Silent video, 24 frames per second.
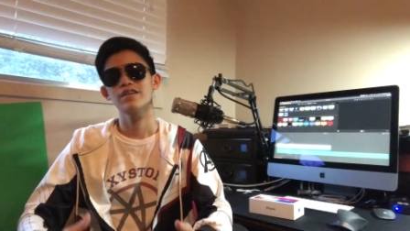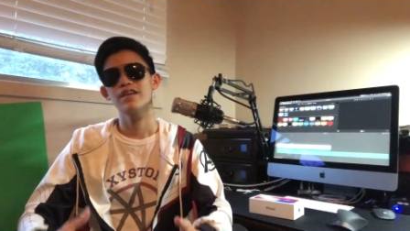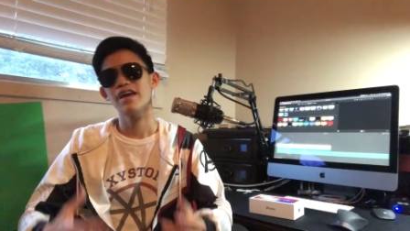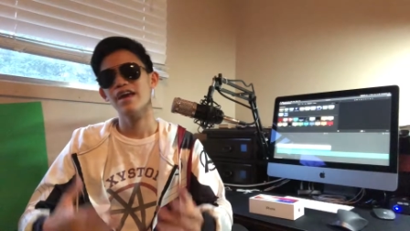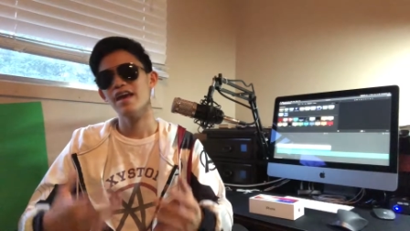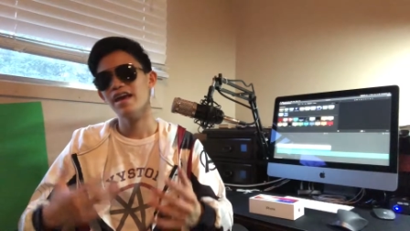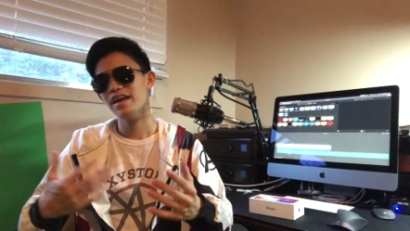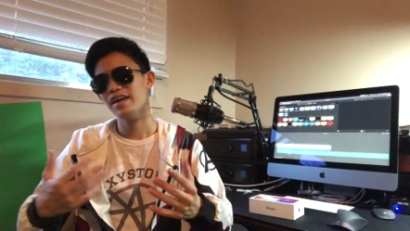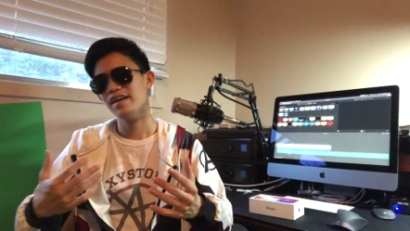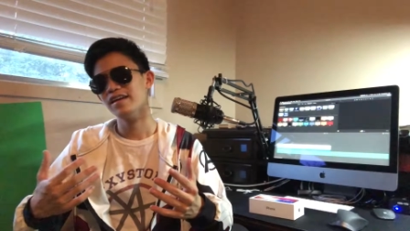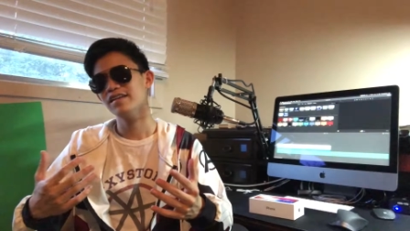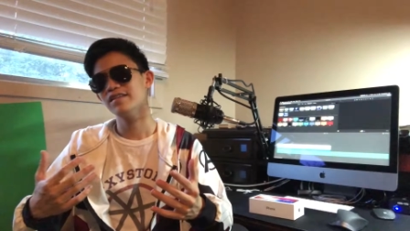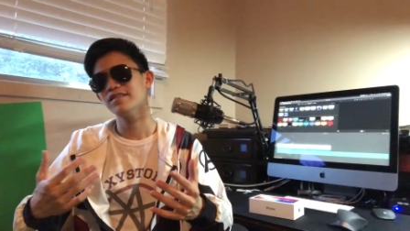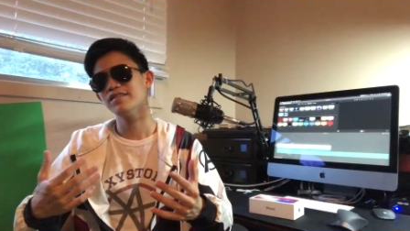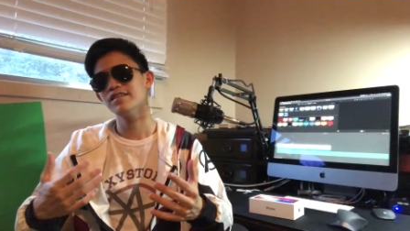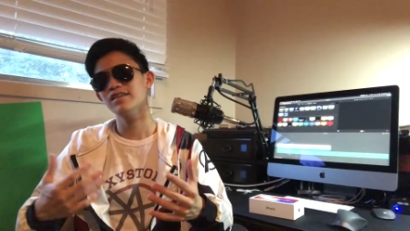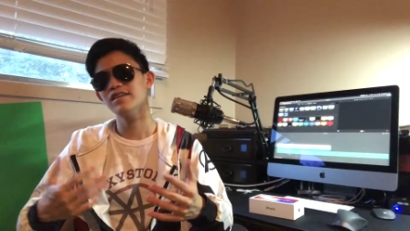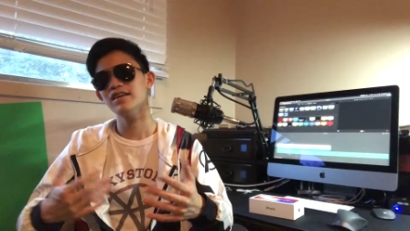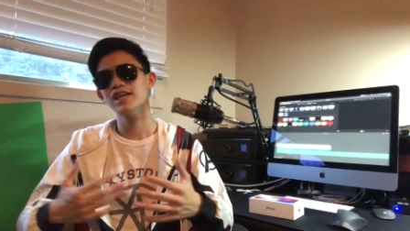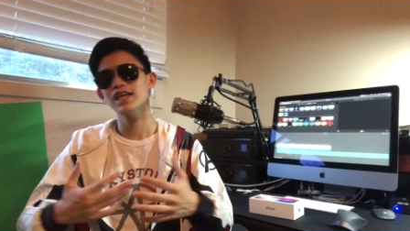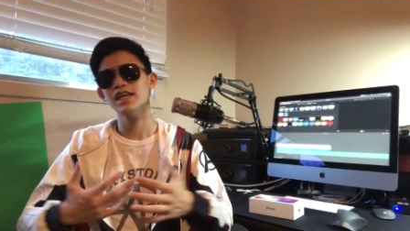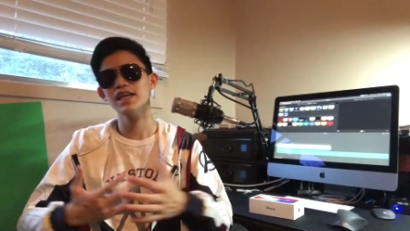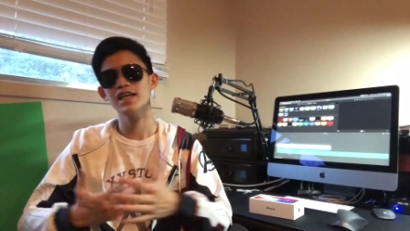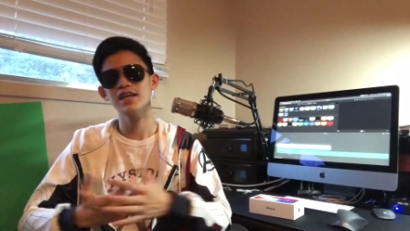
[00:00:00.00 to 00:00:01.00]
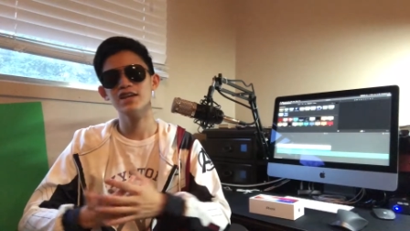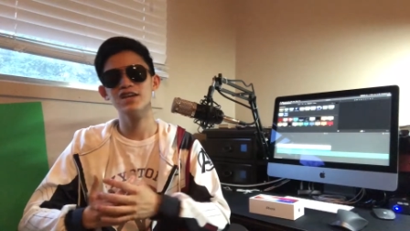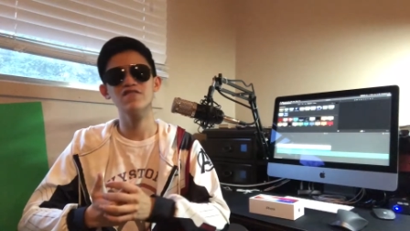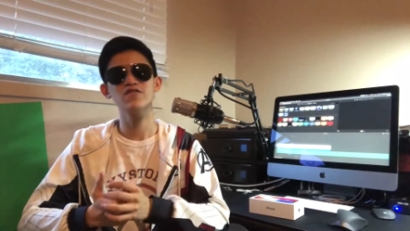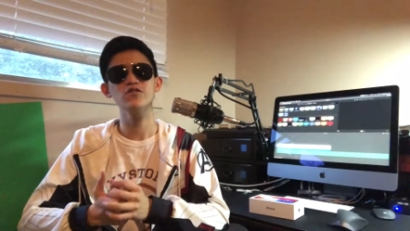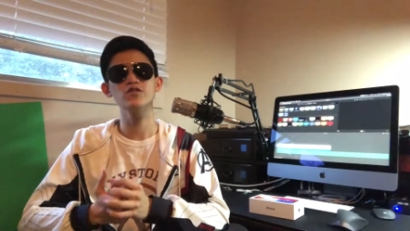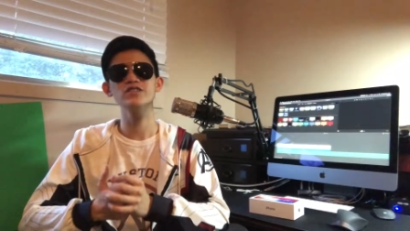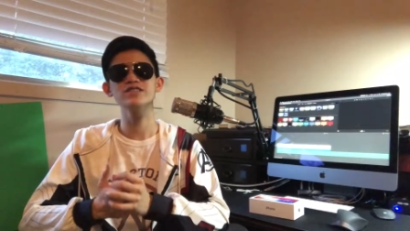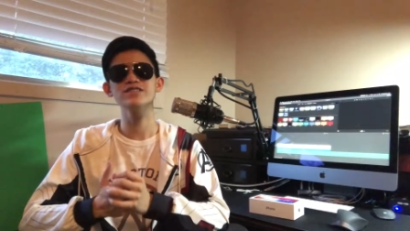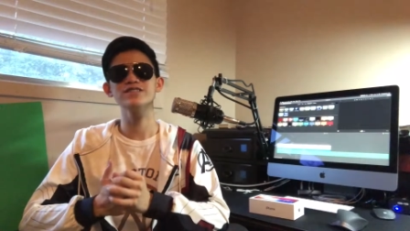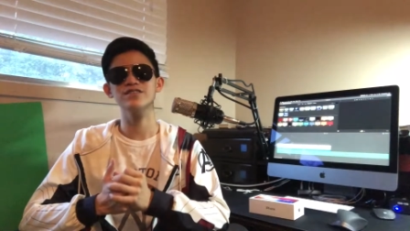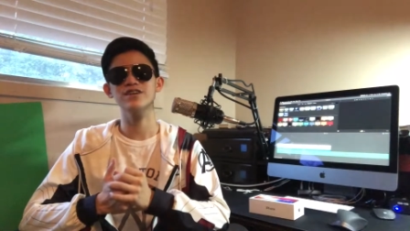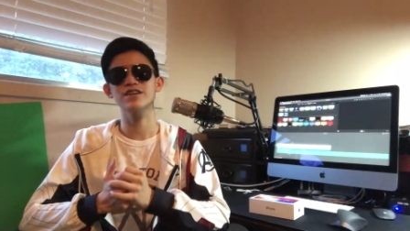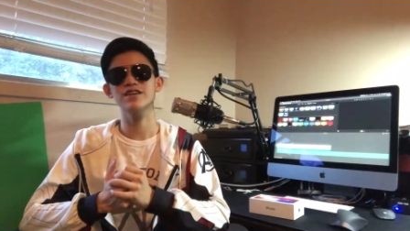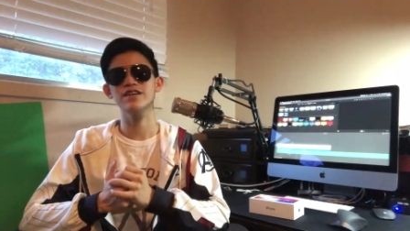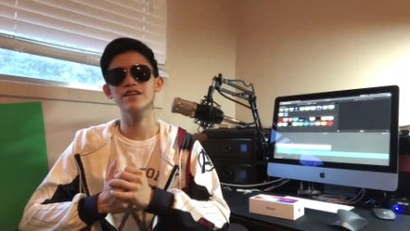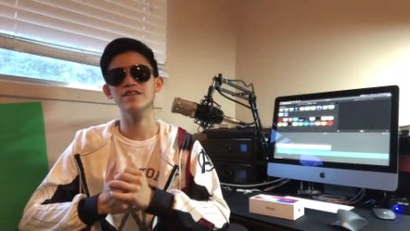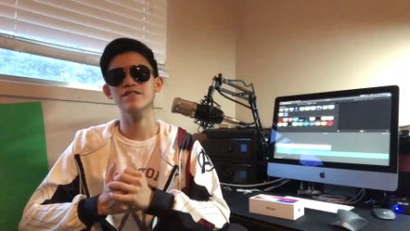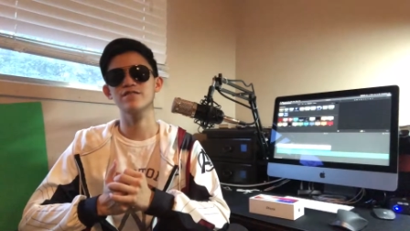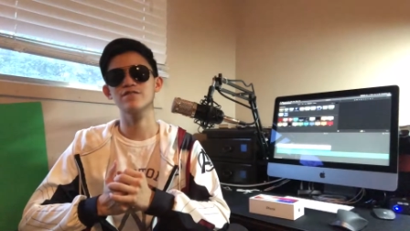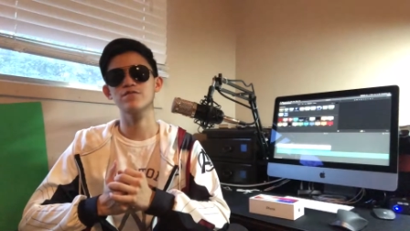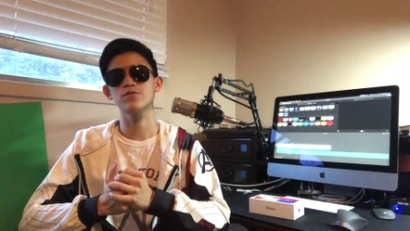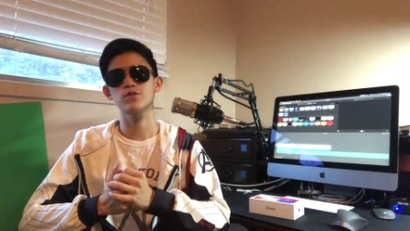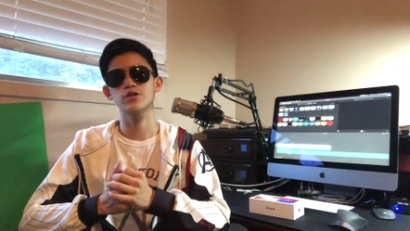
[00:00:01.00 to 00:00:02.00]
And if you're just looking
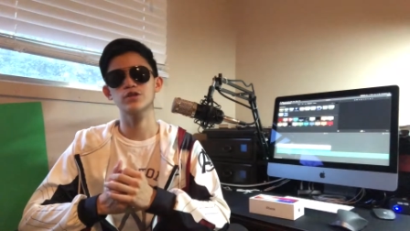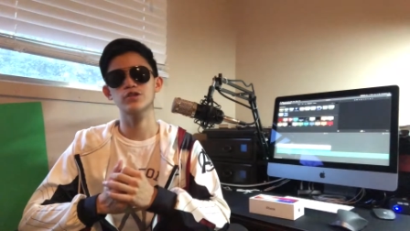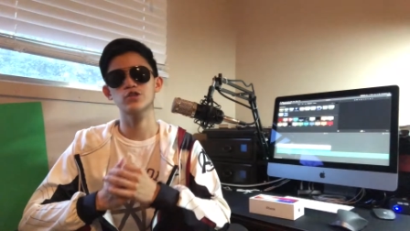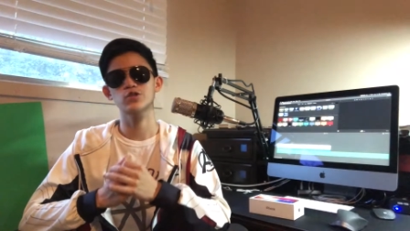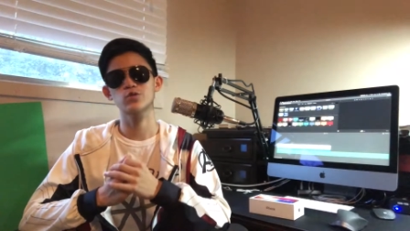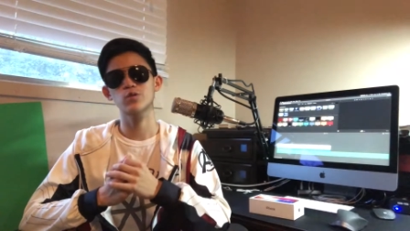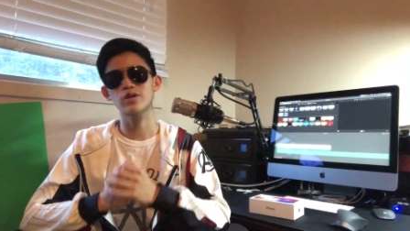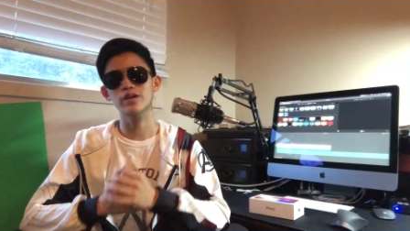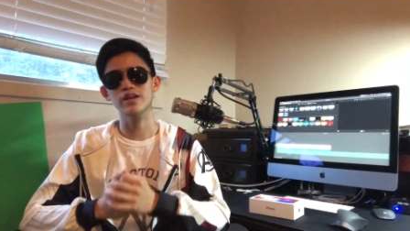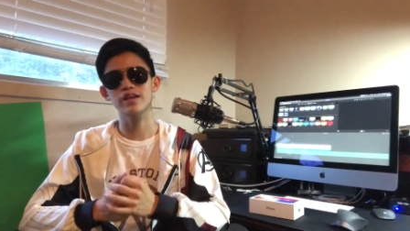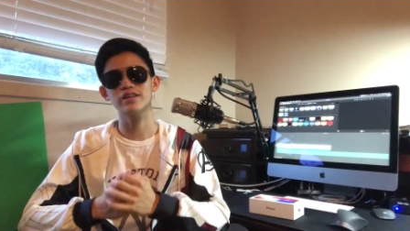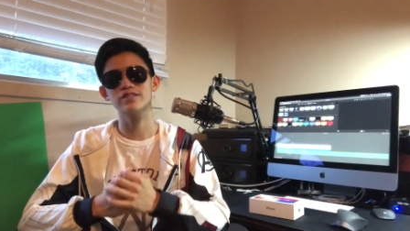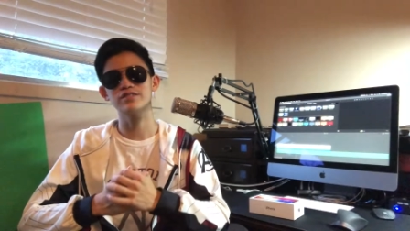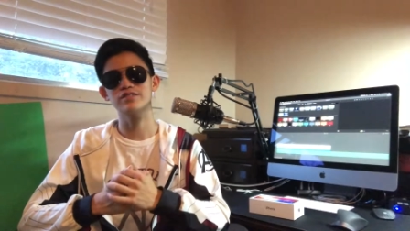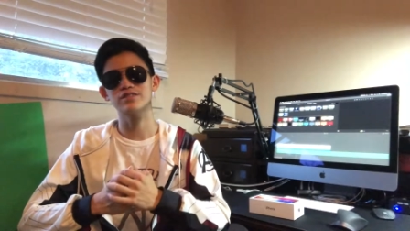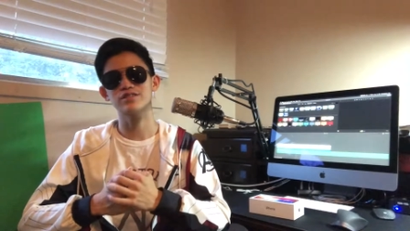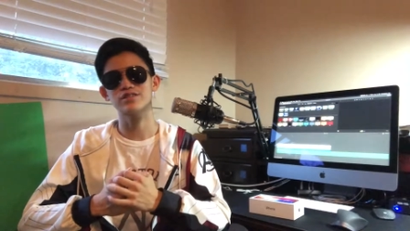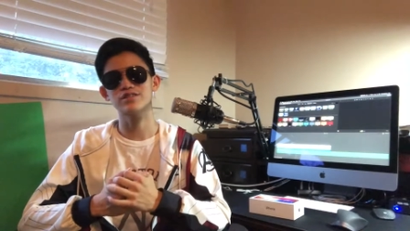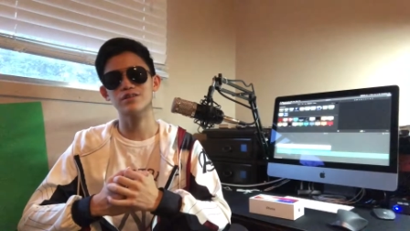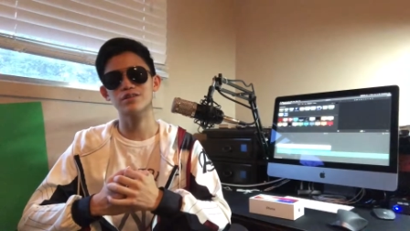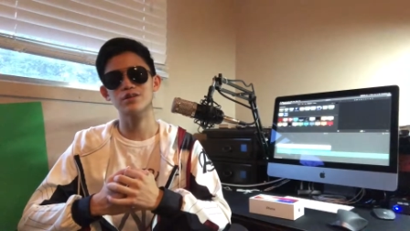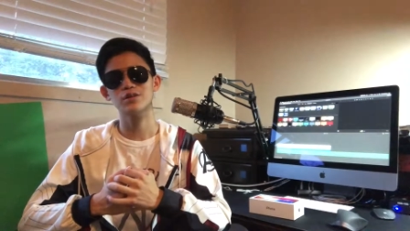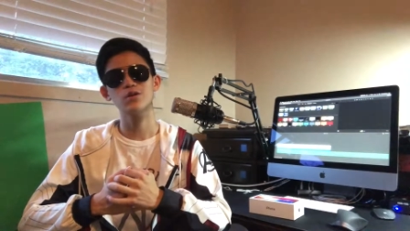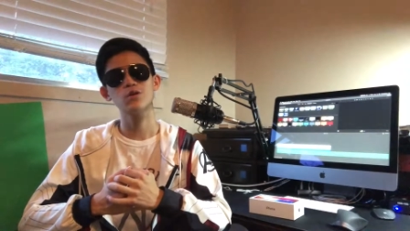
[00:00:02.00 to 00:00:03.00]
for a short answer,